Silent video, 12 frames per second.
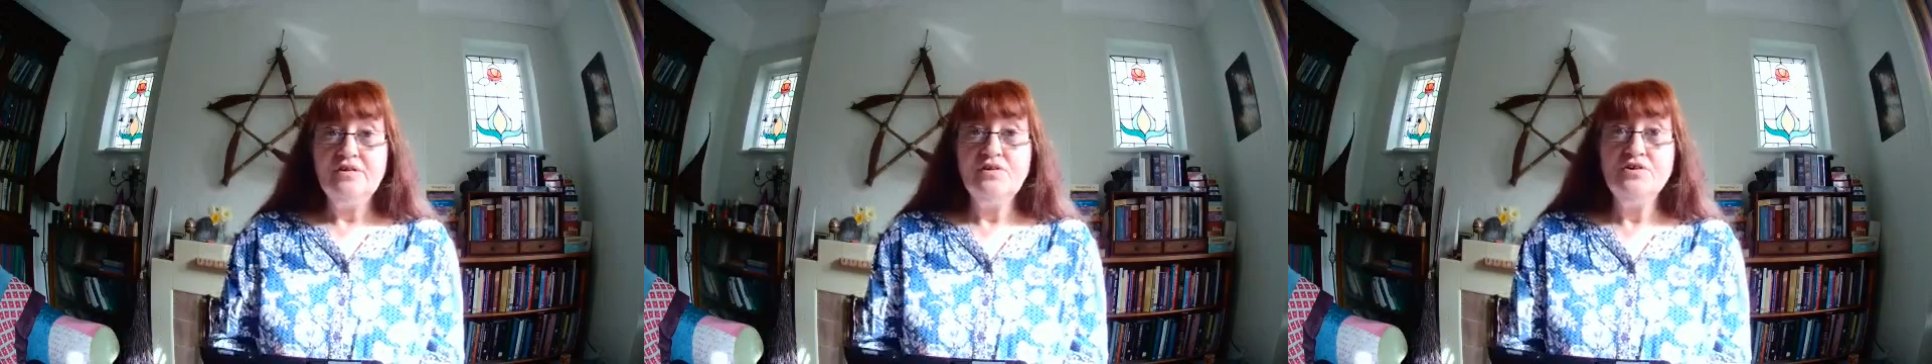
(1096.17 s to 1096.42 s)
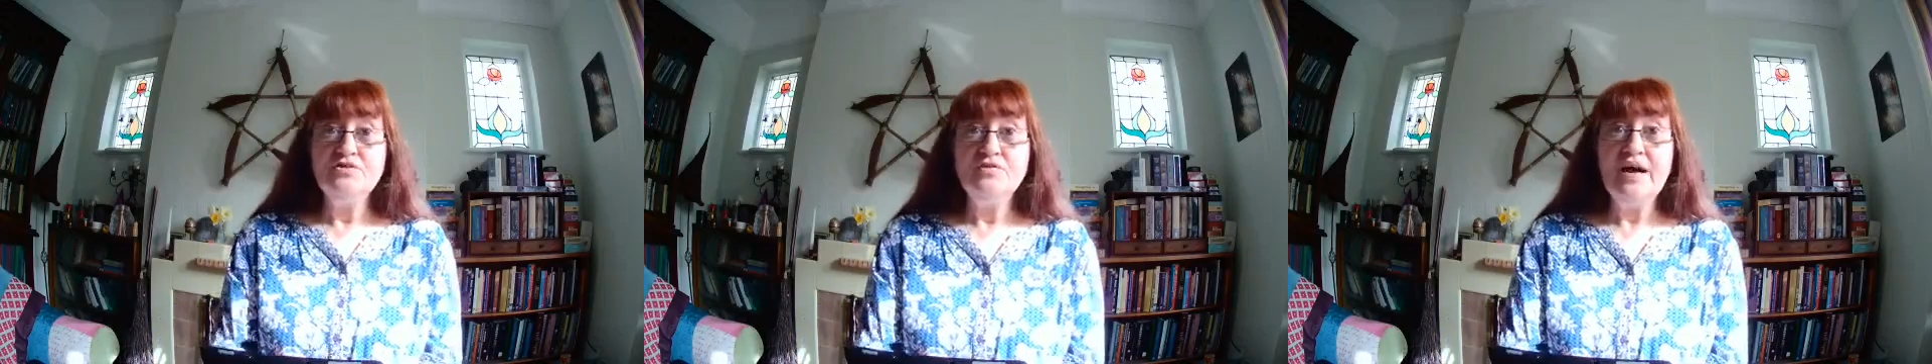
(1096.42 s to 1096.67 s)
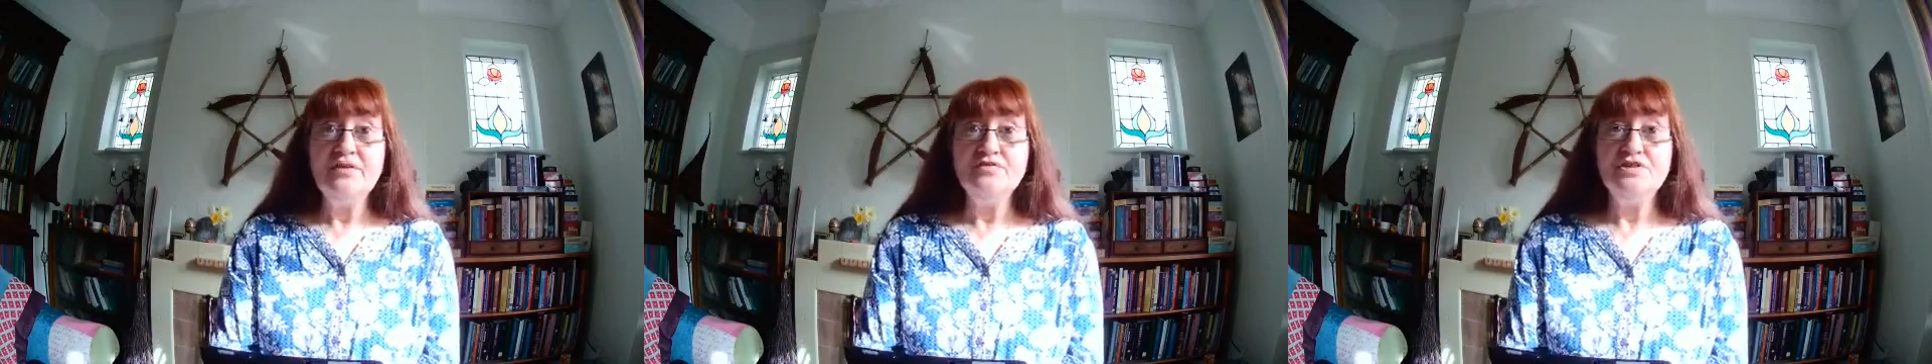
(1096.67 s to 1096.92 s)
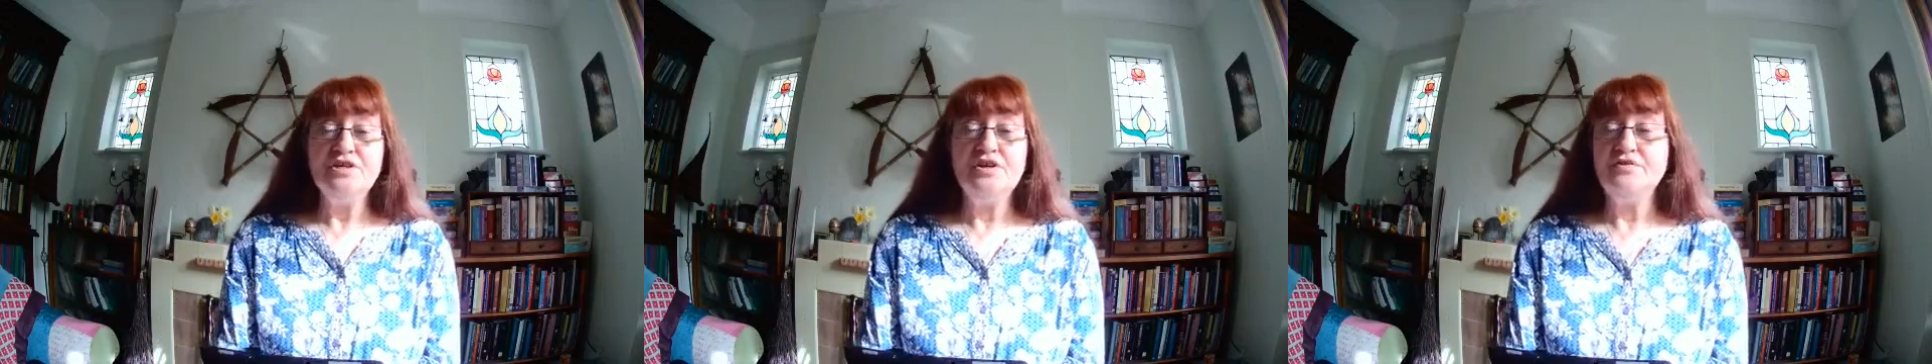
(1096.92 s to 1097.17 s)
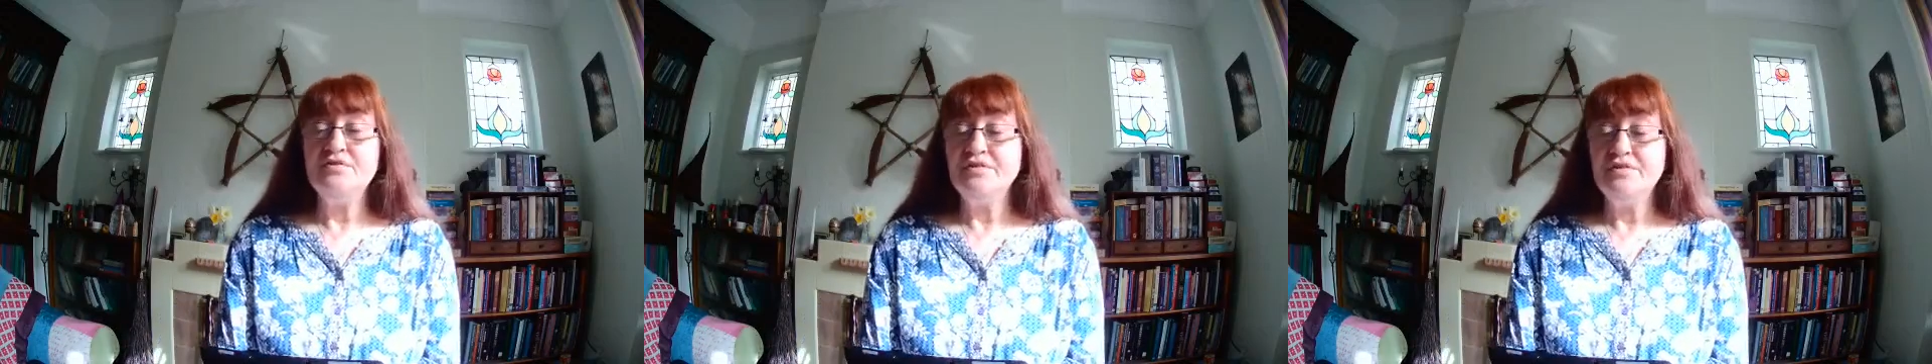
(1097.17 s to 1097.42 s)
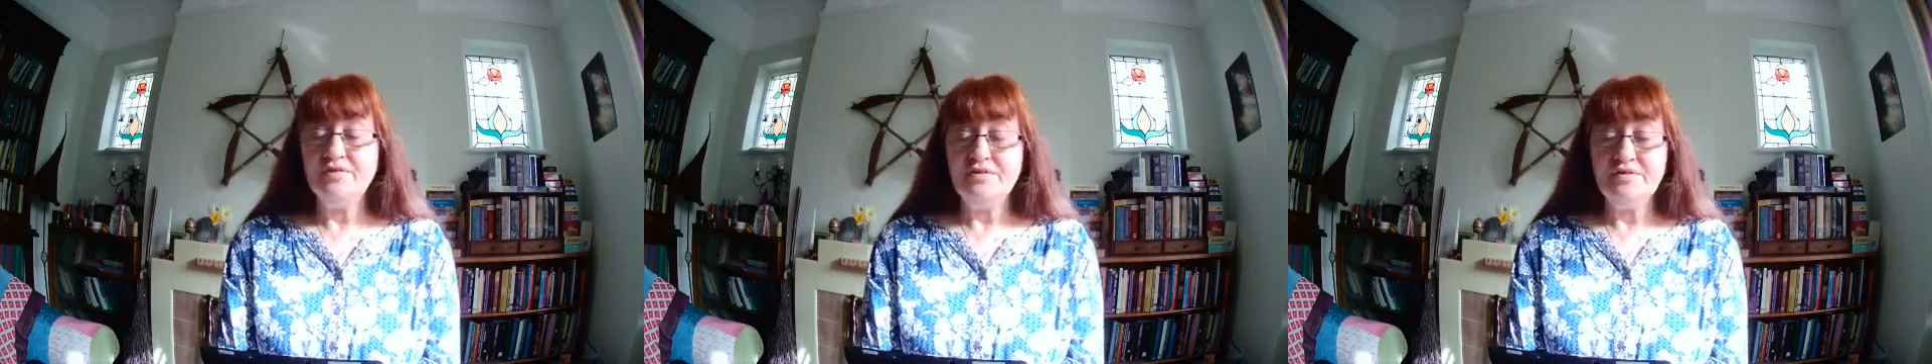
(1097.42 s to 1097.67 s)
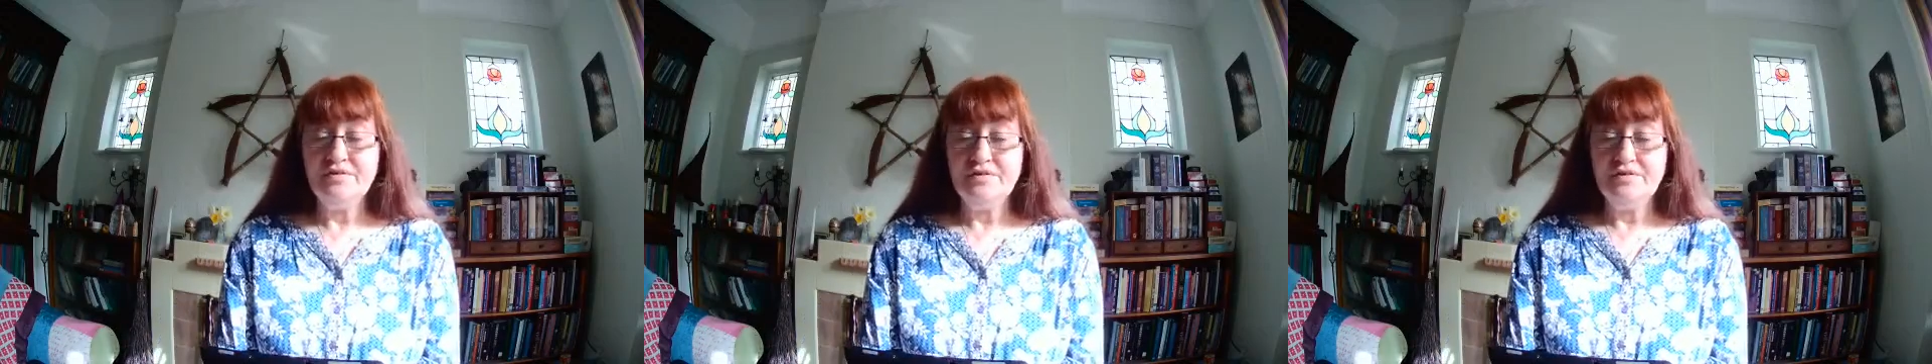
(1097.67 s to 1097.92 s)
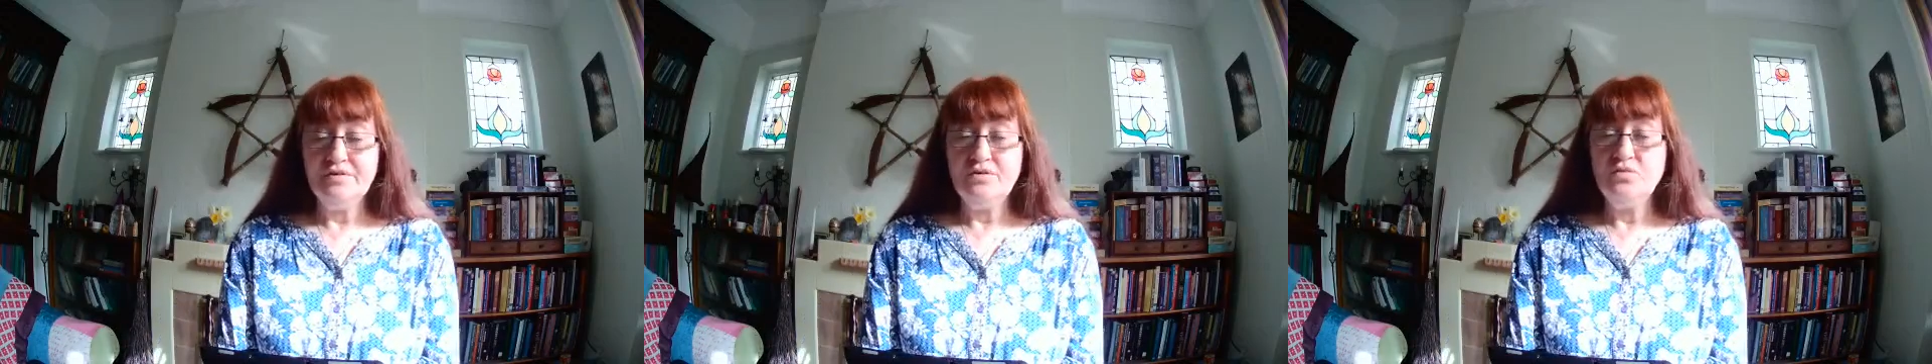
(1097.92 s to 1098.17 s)
Look around you.
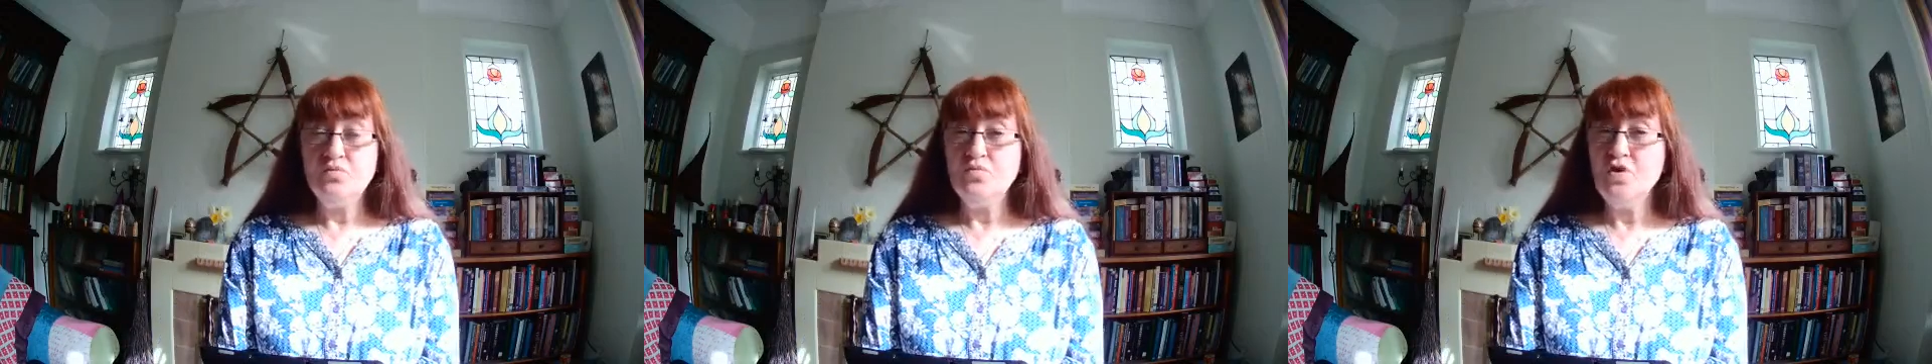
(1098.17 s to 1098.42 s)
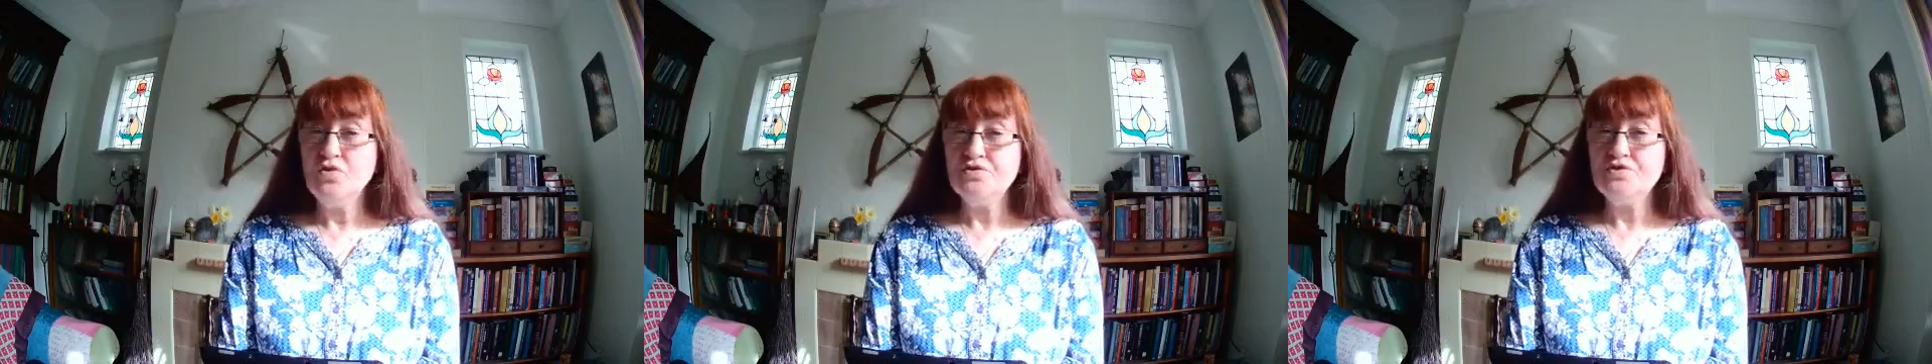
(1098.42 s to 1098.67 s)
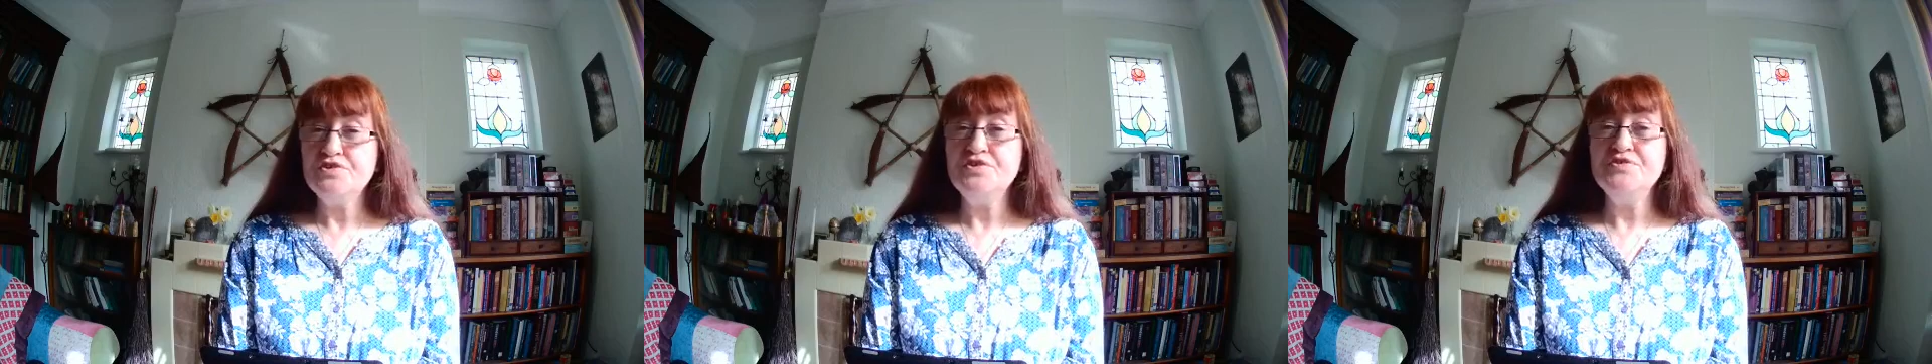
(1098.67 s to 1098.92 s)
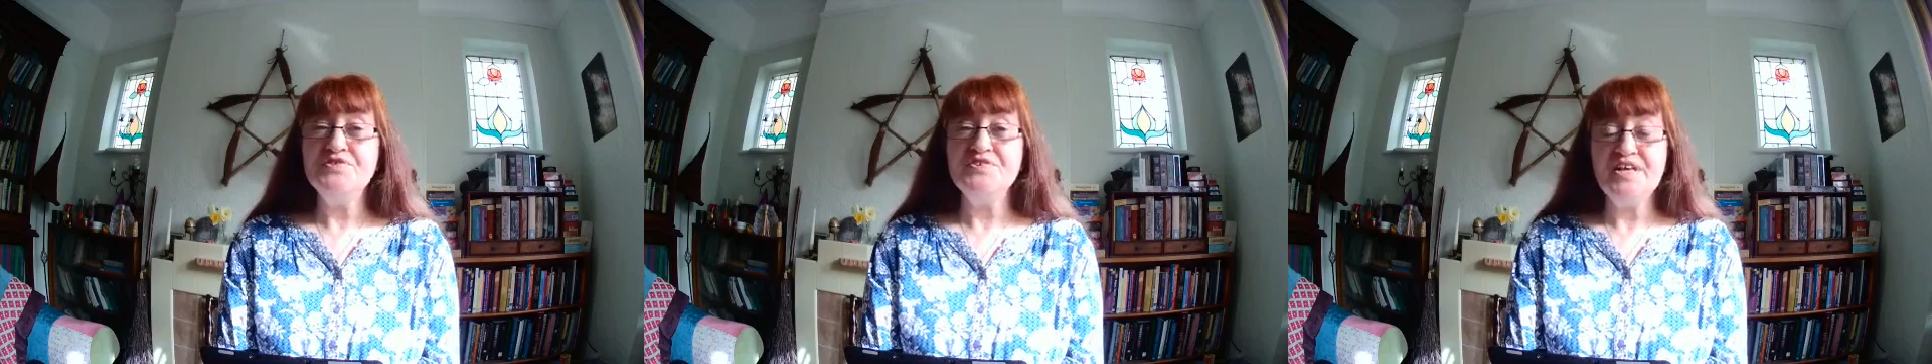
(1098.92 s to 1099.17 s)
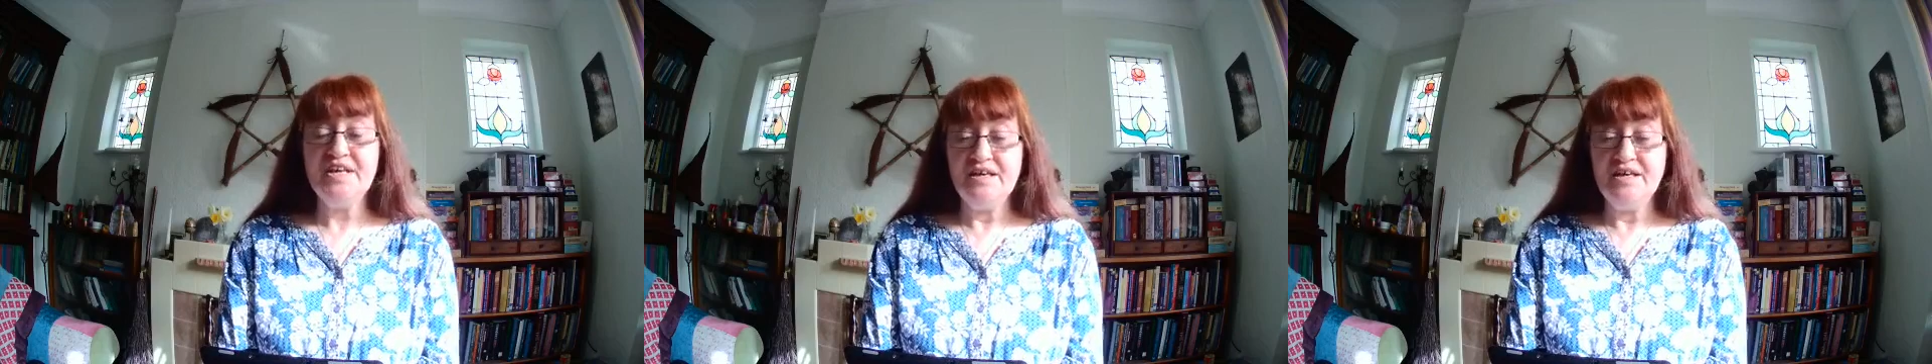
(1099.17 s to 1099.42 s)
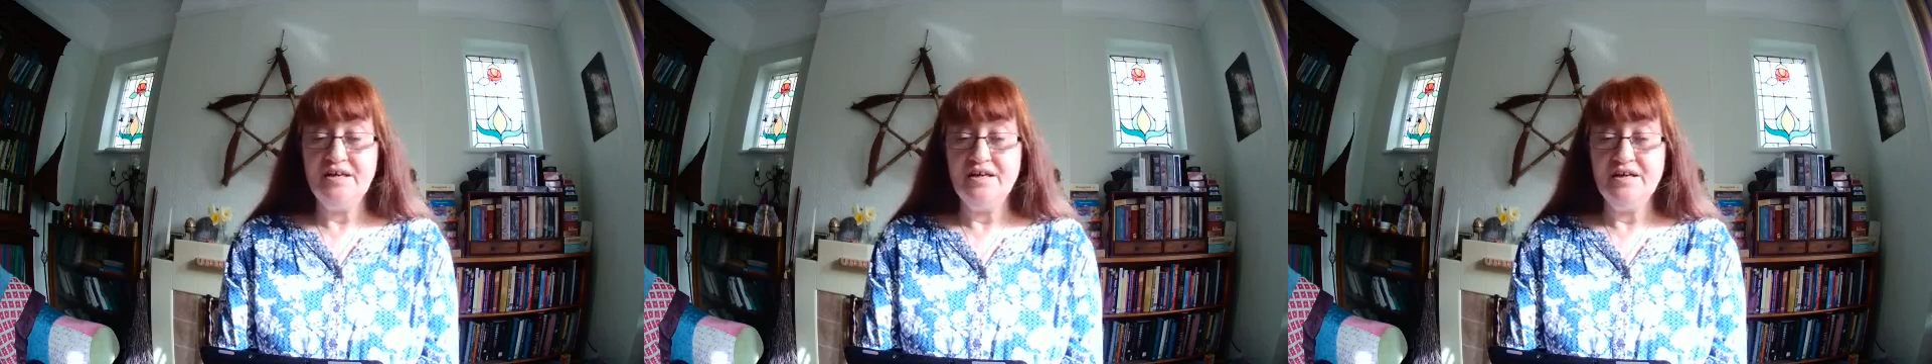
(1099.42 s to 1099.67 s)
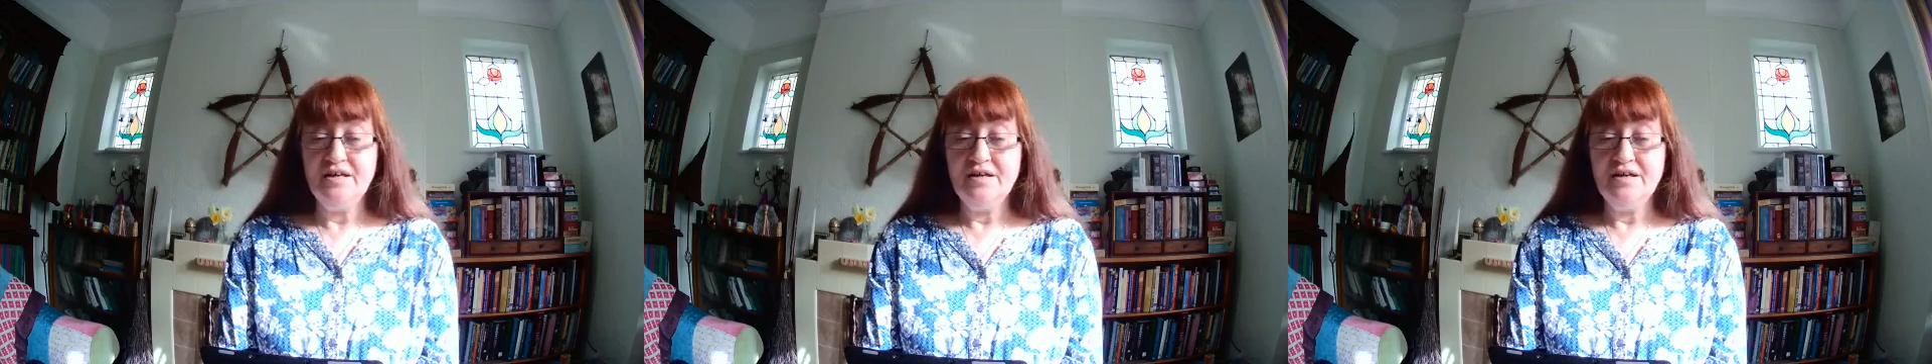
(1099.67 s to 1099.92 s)
What do you see?